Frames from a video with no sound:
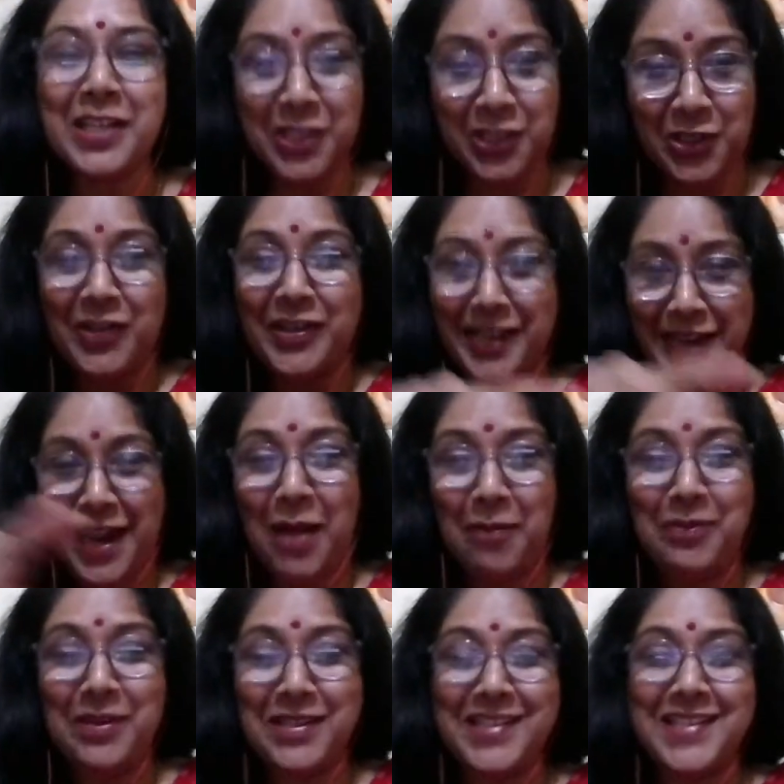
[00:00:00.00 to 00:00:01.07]
Your
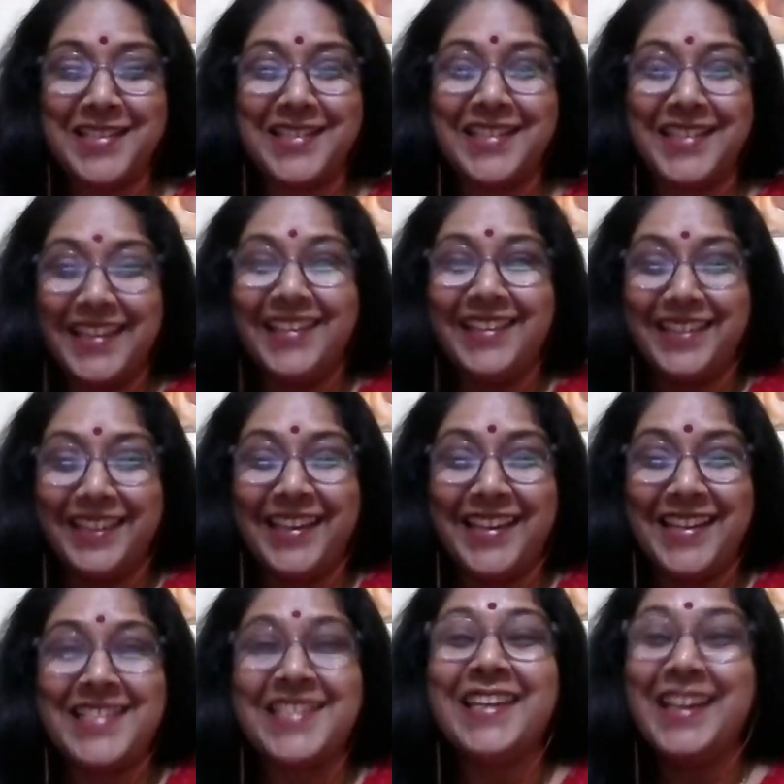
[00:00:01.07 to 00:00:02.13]
ambit is
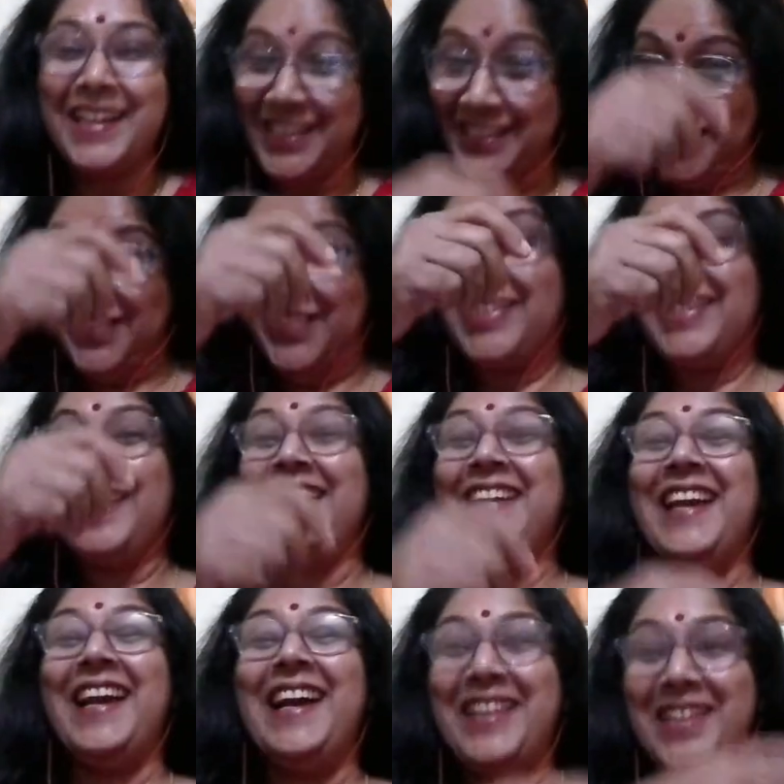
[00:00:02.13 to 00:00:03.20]
increased.
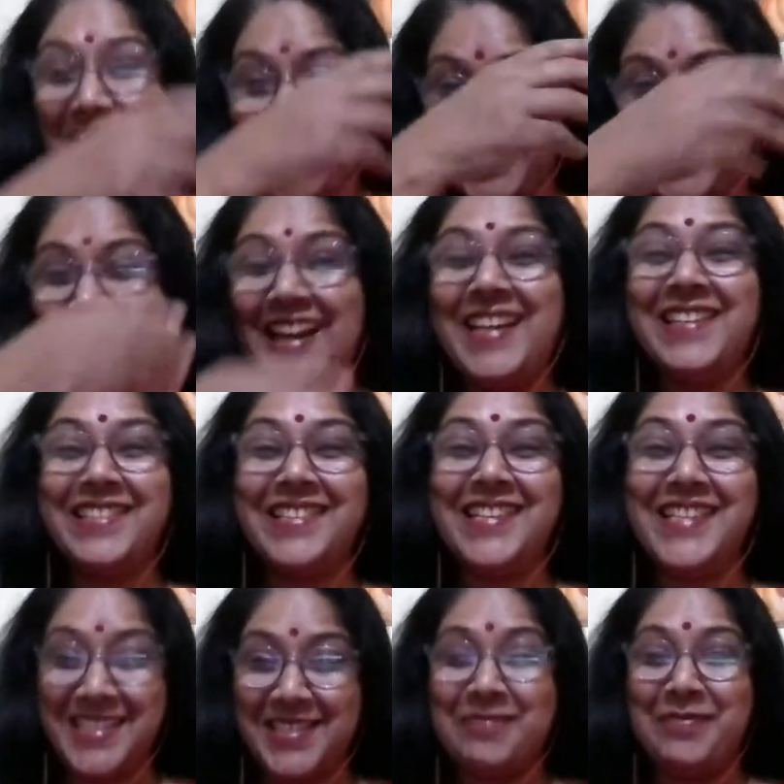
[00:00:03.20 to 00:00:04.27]
Your client
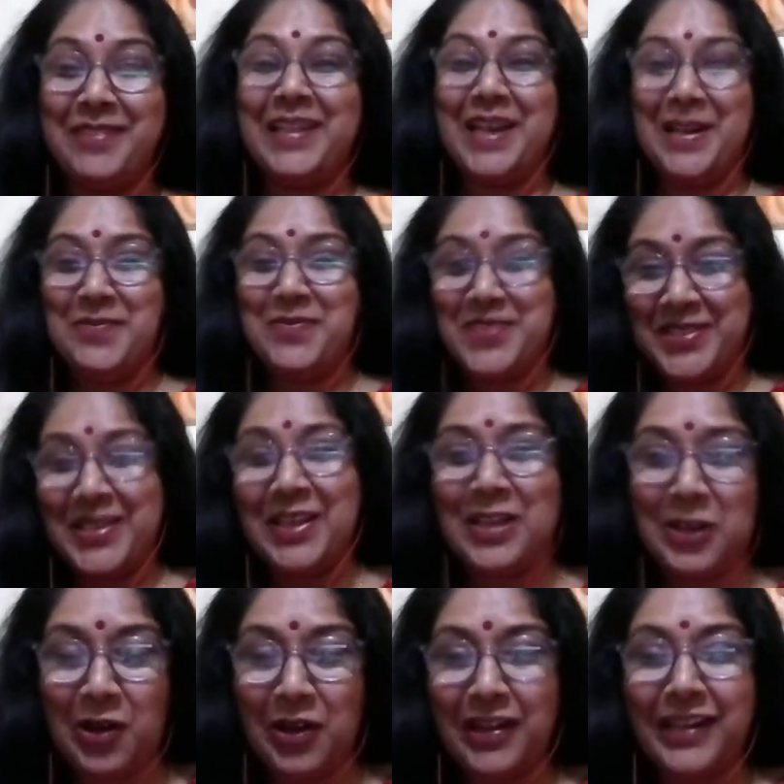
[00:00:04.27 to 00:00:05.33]
list becomes
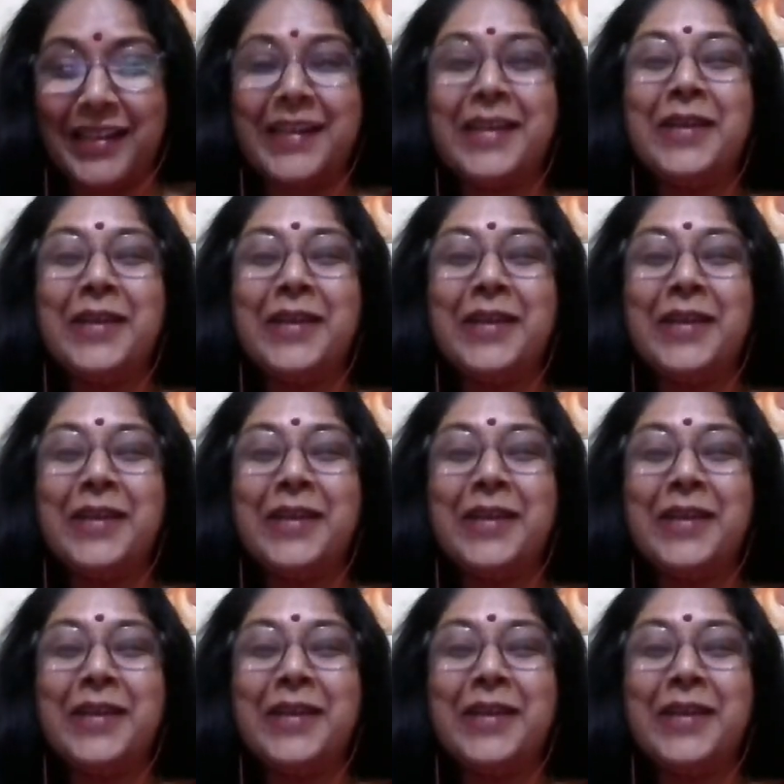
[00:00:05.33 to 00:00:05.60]
longer.